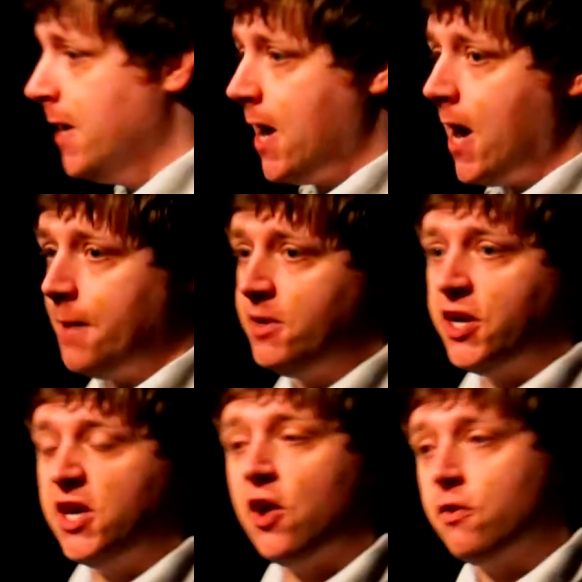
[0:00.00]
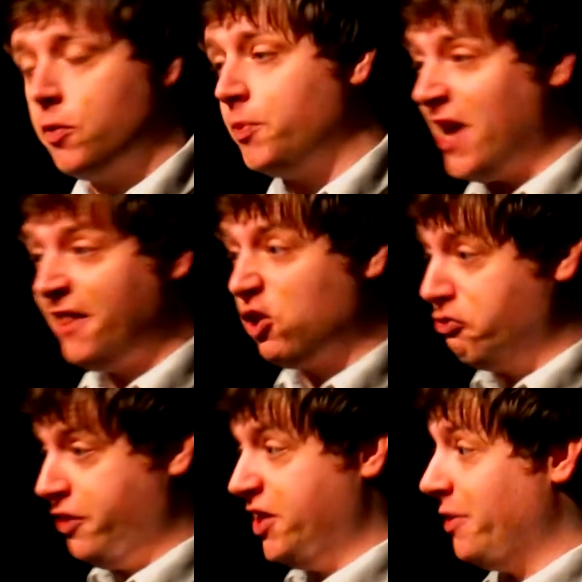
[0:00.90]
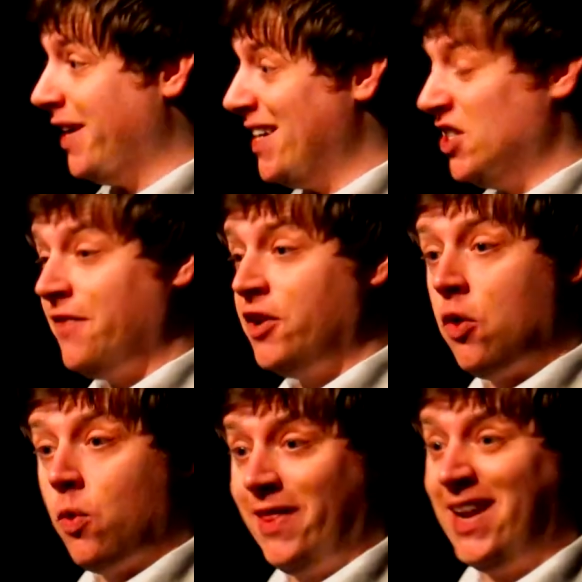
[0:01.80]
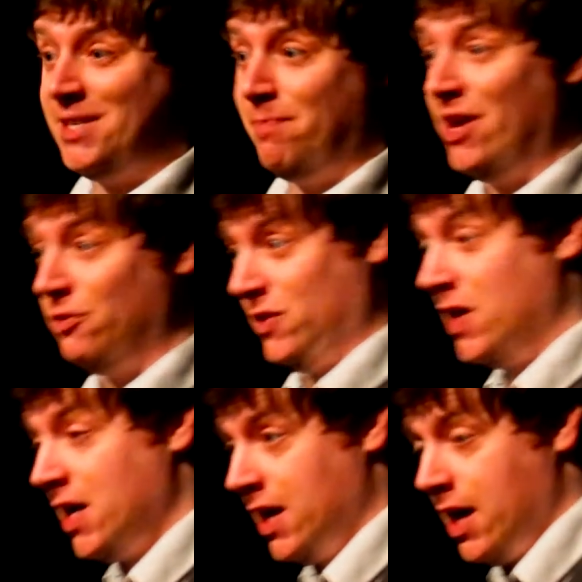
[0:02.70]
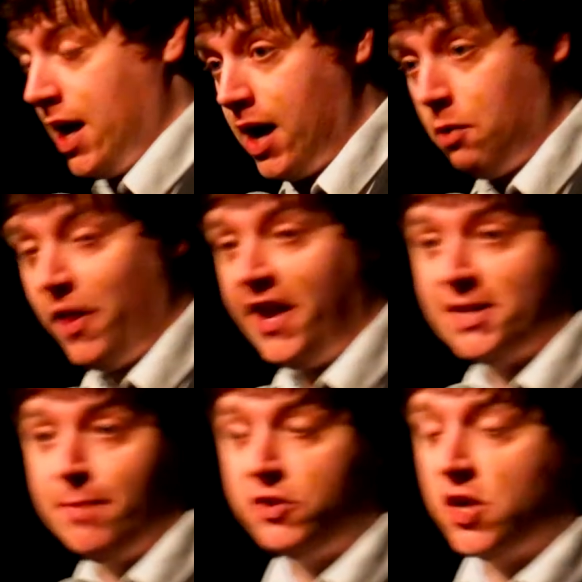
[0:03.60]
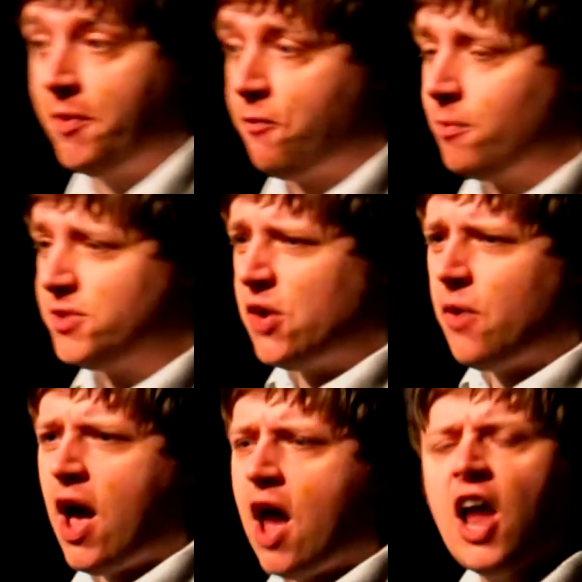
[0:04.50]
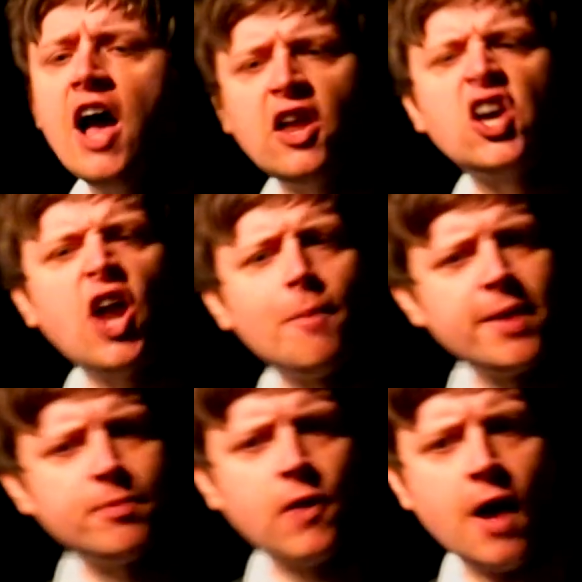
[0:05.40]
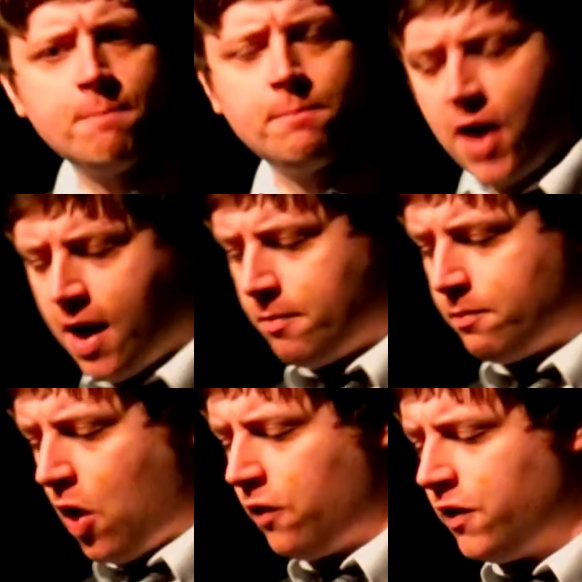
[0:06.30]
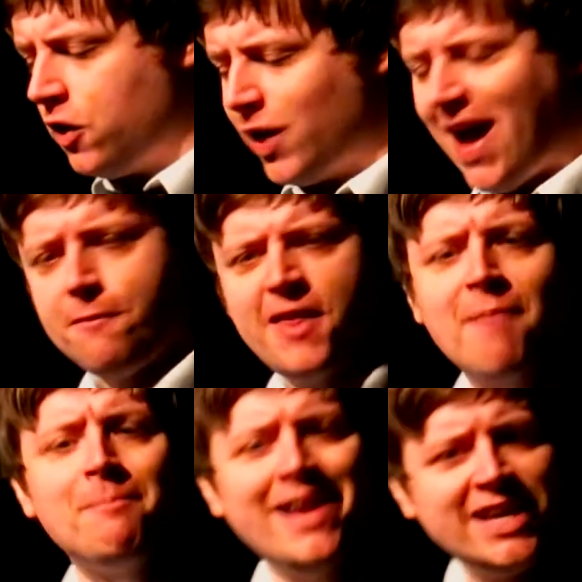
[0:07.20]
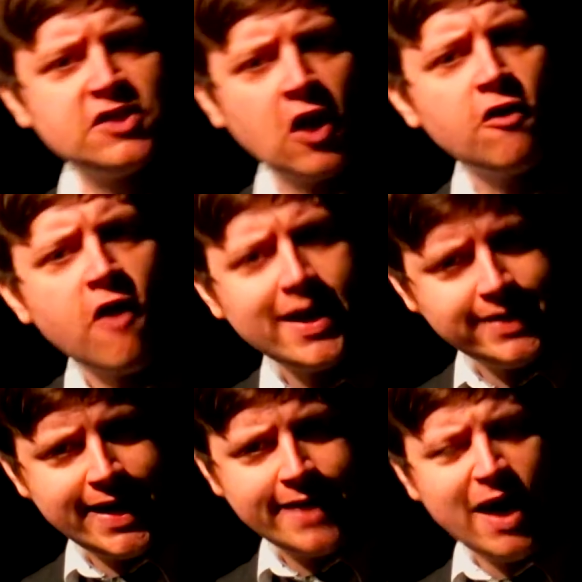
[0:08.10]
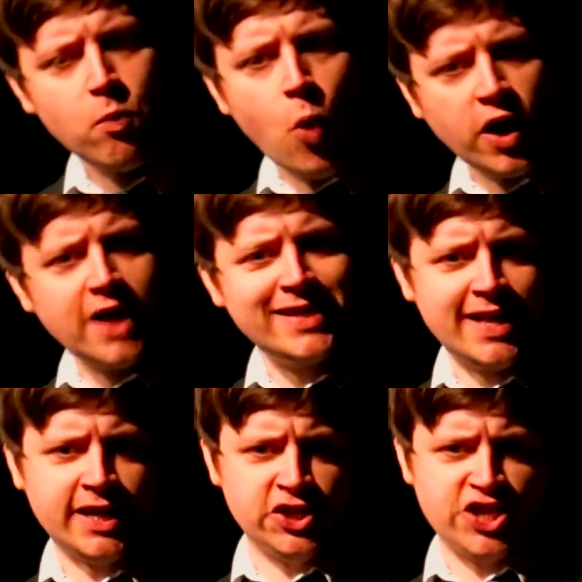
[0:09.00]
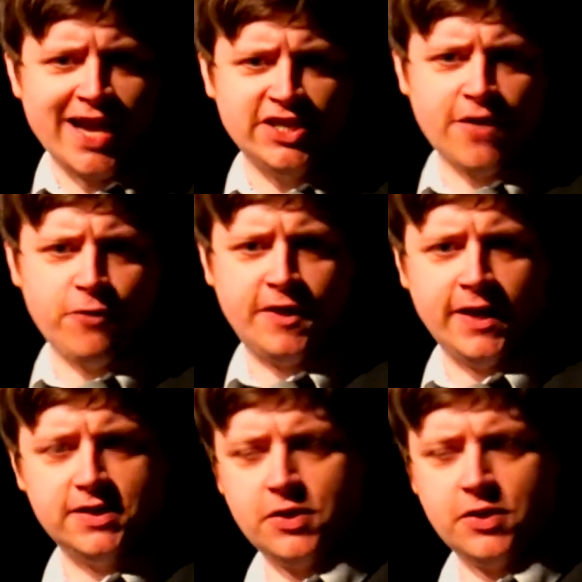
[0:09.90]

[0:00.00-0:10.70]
You know, you're going up and down the country doing gigs, you never know where the next meal's coming from. So I like a lot of people. I'm on the lookout for that $1 million idea, that one idea that can change everything.